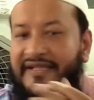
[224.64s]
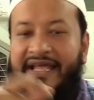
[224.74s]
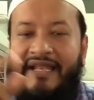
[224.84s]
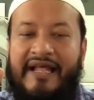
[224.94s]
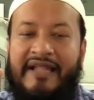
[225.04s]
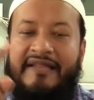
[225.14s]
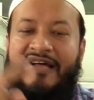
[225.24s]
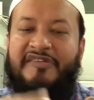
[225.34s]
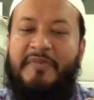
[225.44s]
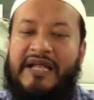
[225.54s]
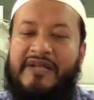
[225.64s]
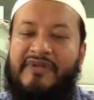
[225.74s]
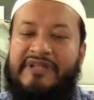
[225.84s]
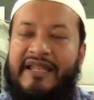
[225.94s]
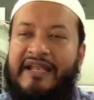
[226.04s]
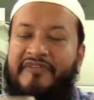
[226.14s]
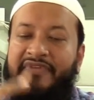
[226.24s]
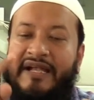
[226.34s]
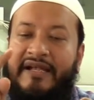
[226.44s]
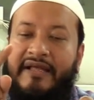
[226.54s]
Then Allah subhanahu wa ta'ala
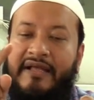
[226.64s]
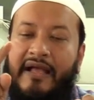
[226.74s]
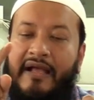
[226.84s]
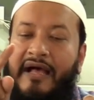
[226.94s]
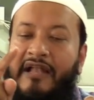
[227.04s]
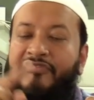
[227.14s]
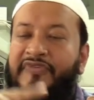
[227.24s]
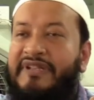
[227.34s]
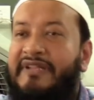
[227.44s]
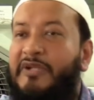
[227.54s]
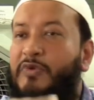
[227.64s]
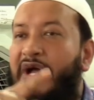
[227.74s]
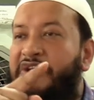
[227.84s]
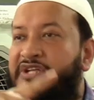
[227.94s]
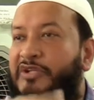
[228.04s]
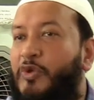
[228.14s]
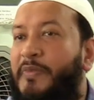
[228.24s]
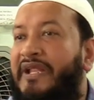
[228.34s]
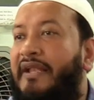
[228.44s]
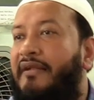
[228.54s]
revealed, Al-fitnatu ashaddu
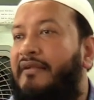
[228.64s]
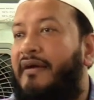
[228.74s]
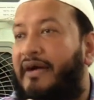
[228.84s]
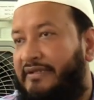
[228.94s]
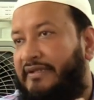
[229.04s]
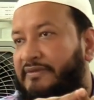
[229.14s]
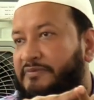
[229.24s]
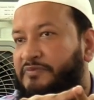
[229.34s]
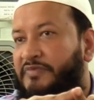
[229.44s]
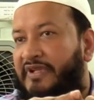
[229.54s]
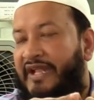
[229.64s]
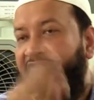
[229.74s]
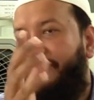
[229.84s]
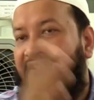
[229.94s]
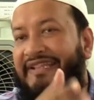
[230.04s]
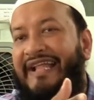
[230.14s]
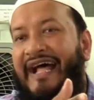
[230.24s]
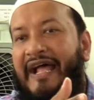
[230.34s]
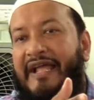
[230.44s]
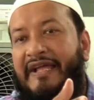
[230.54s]
min al-qatl. That
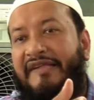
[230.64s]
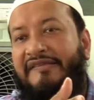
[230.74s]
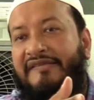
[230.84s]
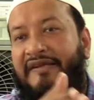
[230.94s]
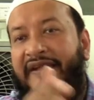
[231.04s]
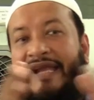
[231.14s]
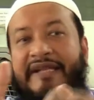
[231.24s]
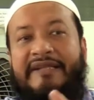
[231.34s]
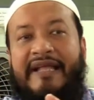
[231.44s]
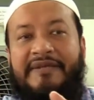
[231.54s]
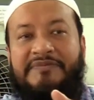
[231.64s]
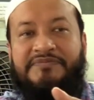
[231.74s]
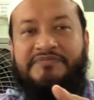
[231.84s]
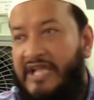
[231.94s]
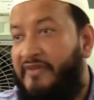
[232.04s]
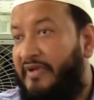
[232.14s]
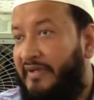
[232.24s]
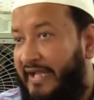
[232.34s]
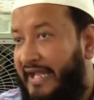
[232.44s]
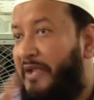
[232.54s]
fitna is greater than
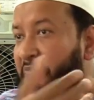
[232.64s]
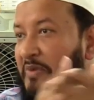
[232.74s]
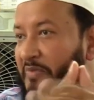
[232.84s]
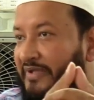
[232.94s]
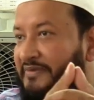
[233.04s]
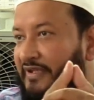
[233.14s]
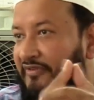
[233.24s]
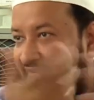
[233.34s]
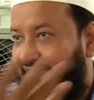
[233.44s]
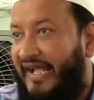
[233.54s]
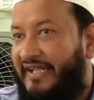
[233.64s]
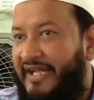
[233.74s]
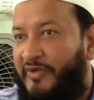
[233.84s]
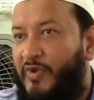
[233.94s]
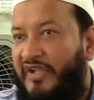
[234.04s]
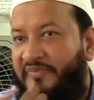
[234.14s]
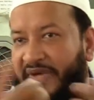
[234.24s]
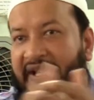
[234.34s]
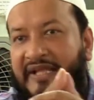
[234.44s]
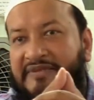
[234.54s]
even killing people. The fasad that you are
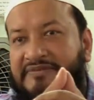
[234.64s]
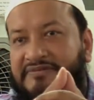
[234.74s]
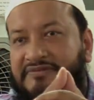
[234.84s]
spreading.